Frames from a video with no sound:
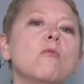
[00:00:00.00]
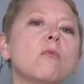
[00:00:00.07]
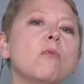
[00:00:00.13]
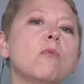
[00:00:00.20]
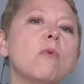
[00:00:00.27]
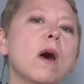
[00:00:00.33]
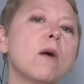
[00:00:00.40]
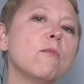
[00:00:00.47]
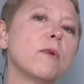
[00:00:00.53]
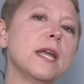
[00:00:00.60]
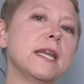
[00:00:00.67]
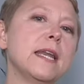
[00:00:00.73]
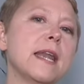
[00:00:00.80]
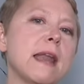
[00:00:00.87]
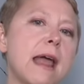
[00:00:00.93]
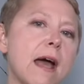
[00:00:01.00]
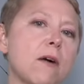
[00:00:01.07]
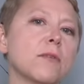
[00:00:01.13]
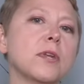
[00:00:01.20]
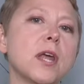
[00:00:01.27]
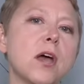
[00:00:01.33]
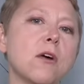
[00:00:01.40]
Well, what we
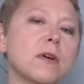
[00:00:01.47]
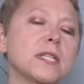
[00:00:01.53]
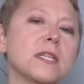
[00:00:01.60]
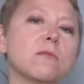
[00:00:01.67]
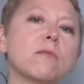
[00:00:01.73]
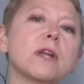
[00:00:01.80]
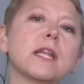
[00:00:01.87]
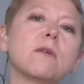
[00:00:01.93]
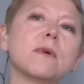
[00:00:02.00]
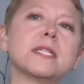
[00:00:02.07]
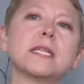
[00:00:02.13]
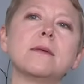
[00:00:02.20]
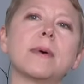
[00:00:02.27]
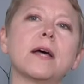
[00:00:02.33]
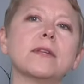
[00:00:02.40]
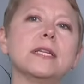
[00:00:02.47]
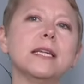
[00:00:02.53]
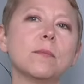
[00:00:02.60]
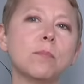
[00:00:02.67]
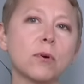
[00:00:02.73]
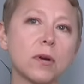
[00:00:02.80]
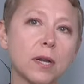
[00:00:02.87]
now know is it really wasn't about
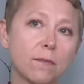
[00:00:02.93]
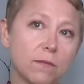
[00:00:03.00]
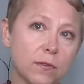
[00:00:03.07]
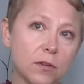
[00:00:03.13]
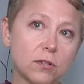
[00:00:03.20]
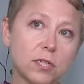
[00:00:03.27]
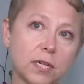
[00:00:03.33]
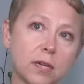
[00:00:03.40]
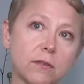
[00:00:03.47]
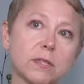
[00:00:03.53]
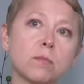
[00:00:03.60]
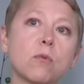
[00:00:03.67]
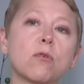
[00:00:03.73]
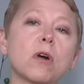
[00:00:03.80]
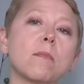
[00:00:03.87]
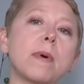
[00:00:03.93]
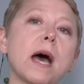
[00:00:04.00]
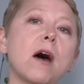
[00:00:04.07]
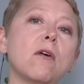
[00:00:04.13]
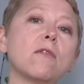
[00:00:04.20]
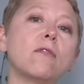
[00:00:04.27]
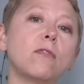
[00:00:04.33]
nipple confusion, it was more
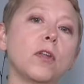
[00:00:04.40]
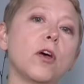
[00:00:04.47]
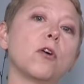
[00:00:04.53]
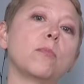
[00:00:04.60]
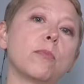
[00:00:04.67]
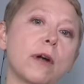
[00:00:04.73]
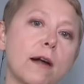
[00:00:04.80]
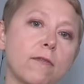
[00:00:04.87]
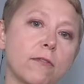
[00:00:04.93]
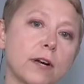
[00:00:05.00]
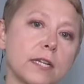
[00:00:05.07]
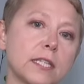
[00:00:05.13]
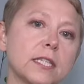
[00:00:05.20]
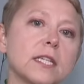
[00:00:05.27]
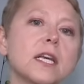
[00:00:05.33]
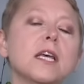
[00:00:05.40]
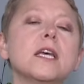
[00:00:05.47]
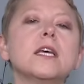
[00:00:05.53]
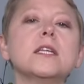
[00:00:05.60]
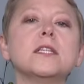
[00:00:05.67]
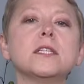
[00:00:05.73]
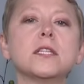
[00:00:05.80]
about flow preference.
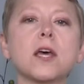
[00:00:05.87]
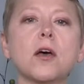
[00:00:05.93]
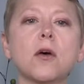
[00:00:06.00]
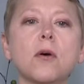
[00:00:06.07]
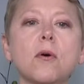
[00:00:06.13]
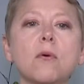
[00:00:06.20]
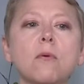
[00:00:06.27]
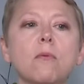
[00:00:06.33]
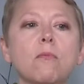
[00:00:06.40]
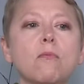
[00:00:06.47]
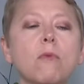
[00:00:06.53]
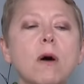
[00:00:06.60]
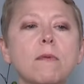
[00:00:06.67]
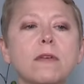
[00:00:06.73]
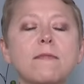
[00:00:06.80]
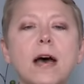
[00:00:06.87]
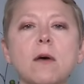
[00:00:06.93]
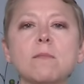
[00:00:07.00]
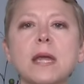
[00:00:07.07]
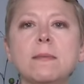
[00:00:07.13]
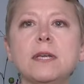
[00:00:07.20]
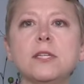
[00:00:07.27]
So what we
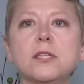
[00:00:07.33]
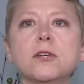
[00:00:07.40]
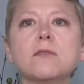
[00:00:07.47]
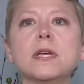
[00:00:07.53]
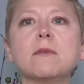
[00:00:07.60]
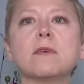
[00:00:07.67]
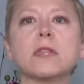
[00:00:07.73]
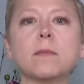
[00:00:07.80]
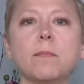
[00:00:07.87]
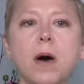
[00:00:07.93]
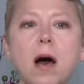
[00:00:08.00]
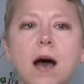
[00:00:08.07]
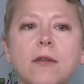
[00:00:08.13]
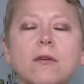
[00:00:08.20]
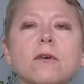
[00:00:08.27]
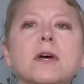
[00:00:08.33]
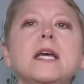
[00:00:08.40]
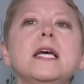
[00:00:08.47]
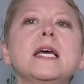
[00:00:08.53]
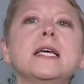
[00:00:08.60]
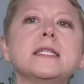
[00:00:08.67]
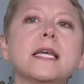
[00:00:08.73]
found baby doing with the bottle
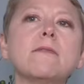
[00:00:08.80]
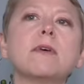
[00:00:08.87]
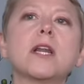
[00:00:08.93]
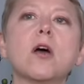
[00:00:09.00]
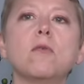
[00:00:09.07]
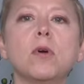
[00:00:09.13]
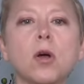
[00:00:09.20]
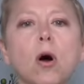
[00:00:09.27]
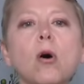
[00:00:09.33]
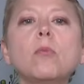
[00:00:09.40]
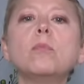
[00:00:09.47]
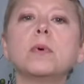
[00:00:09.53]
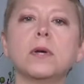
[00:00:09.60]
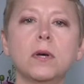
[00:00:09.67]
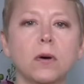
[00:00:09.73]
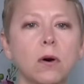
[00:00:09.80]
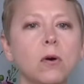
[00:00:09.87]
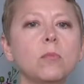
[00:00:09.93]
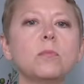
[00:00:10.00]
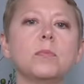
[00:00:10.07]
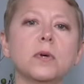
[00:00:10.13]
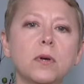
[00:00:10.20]
is they would go gulp,
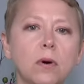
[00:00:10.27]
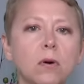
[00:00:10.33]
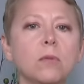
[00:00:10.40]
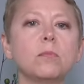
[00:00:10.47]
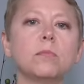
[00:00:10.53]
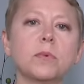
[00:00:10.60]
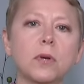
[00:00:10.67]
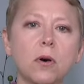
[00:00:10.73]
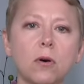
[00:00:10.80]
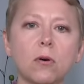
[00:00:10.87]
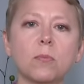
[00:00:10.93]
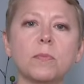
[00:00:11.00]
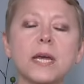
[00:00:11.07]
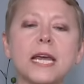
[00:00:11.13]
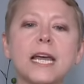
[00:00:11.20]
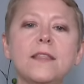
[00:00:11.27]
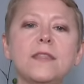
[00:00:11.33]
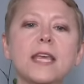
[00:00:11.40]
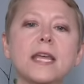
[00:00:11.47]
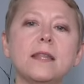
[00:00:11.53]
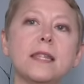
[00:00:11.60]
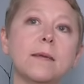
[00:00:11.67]
gulp, gulp, gulp, and
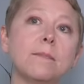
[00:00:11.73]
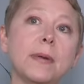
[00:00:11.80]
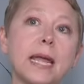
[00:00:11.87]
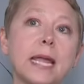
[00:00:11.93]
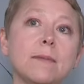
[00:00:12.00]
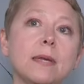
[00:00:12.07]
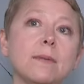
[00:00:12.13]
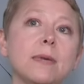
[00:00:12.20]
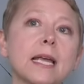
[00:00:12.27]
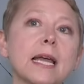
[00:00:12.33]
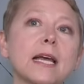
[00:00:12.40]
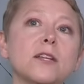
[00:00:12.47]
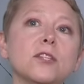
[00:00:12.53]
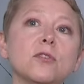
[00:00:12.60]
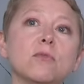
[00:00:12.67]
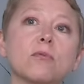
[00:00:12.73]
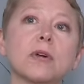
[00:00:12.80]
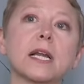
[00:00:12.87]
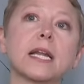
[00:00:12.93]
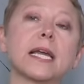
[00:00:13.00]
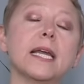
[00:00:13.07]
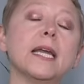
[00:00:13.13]
then the baby began to
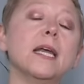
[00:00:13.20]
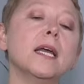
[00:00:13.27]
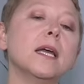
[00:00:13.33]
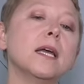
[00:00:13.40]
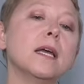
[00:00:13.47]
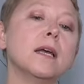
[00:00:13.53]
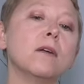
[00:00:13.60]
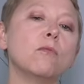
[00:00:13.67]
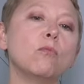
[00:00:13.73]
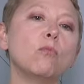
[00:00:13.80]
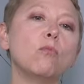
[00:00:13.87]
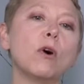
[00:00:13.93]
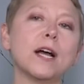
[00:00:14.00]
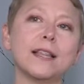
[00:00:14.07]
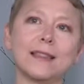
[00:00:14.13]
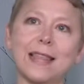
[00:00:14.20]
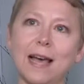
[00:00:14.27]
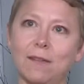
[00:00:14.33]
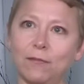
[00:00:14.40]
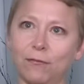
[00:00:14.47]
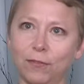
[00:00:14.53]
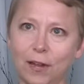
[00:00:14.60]
really want
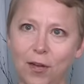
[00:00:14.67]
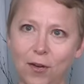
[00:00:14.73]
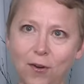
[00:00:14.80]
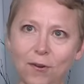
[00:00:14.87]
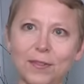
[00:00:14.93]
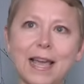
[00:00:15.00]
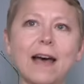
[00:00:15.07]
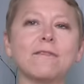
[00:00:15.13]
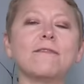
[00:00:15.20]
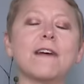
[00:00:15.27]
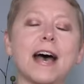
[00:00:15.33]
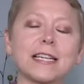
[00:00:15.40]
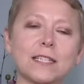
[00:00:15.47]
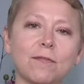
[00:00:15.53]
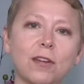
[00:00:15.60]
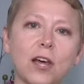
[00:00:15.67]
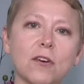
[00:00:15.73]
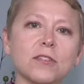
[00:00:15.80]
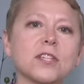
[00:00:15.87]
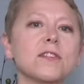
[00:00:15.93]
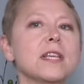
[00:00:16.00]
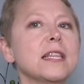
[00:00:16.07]
that flow, that fast
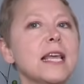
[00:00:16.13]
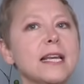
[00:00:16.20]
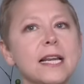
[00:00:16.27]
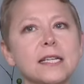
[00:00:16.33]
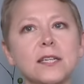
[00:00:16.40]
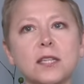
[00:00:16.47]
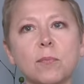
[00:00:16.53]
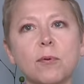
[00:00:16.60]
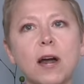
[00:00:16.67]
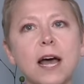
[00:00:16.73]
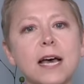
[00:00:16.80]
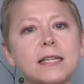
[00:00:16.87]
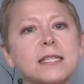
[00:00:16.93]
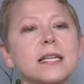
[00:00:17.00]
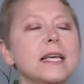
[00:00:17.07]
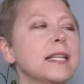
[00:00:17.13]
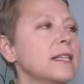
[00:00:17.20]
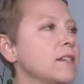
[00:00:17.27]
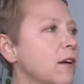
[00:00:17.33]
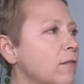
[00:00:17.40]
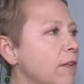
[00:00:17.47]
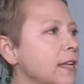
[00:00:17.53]
flow. So then they'd get to the breast and
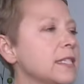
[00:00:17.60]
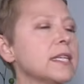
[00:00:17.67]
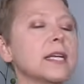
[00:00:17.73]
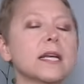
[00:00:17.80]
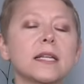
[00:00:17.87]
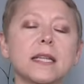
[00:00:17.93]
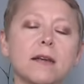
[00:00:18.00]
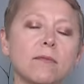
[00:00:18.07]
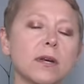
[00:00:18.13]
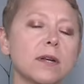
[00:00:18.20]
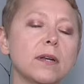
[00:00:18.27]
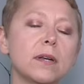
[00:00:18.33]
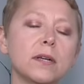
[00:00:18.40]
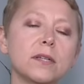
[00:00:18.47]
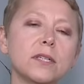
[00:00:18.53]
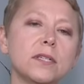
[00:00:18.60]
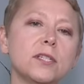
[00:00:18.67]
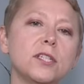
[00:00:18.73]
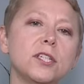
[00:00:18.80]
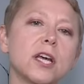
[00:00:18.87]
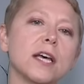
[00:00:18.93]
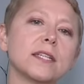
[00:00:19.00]
they'd start fussing and they would
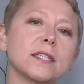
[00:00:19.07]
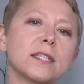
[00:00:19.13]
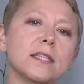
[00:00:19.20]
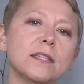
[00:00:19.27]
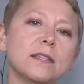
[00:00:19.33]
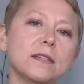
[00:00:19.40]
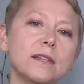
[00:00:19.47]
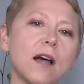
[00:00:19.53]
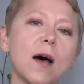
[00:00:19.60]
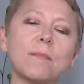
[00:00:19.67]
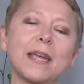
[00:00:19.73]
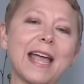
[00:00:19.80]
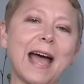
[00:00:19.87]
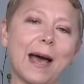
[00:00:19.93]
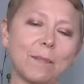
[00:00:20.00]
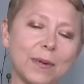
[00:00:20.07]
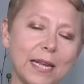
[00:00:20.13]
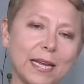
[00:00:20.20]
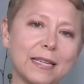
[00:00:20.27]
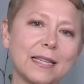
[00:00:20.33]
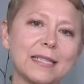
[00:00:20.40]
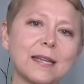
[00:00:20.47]
just not be
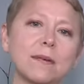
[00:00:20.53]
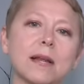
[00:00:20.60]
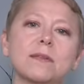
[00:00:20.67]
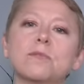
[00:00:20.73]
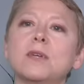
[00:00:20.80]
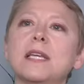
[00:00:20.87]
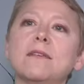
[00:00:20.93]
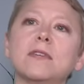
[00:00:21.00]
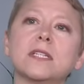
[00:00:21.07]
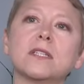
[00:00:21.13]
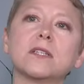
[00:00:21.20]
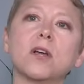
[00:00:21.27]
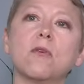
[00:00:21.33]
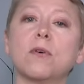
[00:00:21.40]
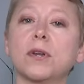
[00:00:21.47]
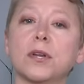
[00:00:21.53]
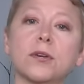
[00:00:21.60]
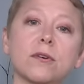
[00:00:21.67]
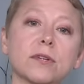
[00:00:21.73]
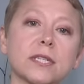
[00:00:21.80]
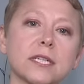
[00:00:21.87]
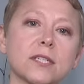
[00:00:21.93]
happy, and sometimes would even go on a
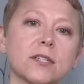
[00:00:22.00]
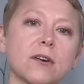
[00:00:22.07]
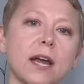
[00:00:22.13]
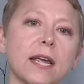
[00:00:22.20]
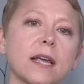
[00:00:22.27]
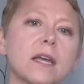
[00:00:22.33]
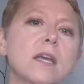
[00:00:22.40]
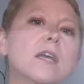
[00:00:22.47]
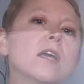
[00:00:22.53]
nursing strike.